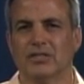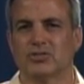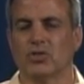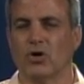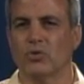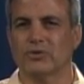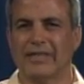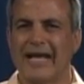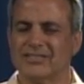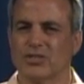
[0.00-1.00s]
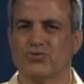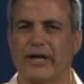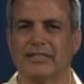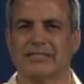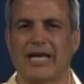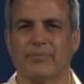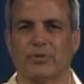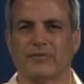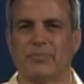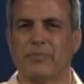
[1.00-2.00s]
So that's the great
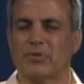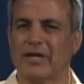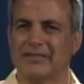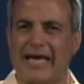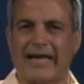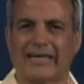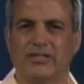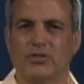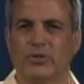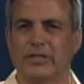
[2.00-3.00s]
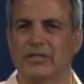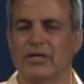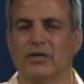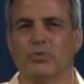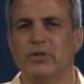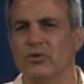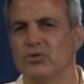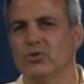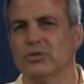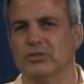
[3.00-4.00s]
example. If people like that can do it, we know
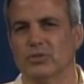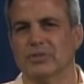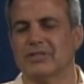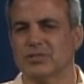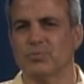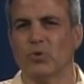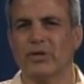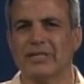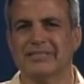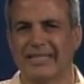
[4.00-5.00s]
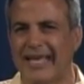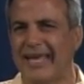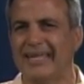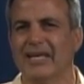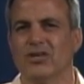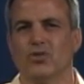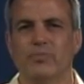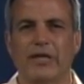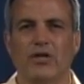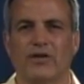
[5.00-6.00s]
you can do it. This morning, today, you
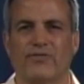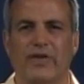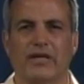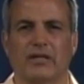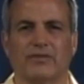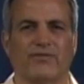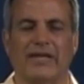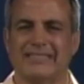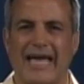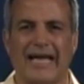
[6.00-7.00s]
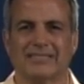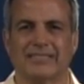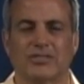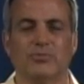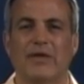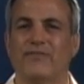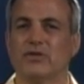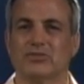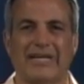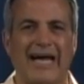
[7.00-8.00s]
may not feel fantastic. You may
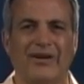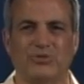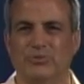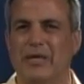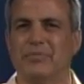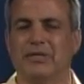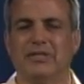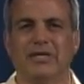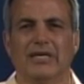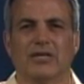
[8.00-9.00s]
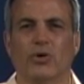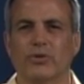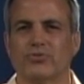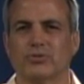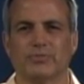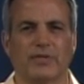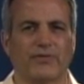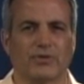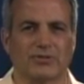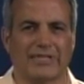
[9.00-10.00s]
feel down. You may be going through some
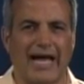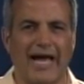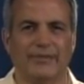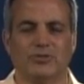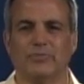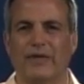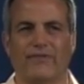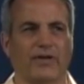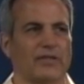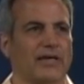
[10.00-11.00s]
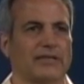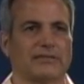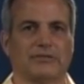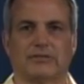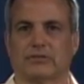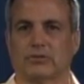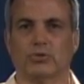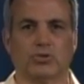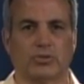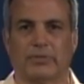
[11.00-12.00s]
difficult times. You may feel like you're a
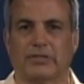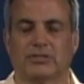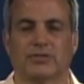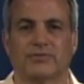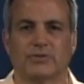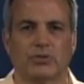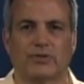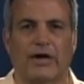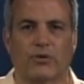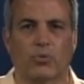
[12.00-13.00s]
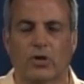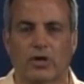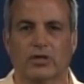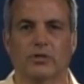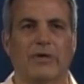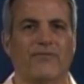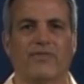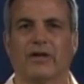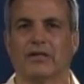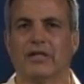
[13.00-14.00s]
loser because you're out of work. You may
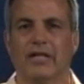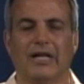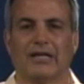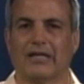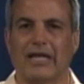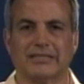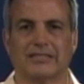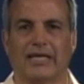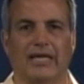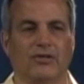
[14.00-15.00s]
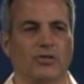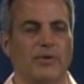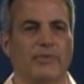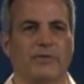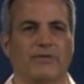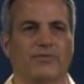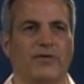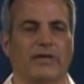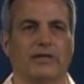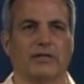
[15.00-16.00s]
feel less than, or you may
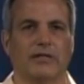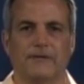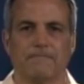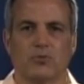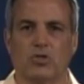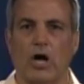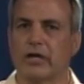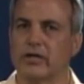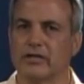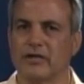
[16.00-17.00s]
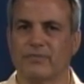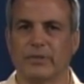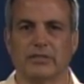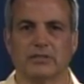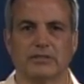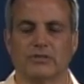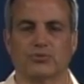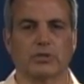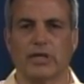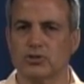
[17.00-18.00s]
feel not good enough because a
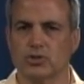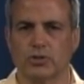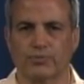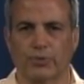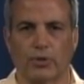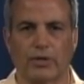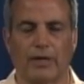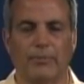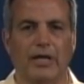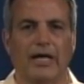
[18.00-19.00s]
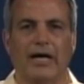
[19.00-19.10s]
relationship broke up.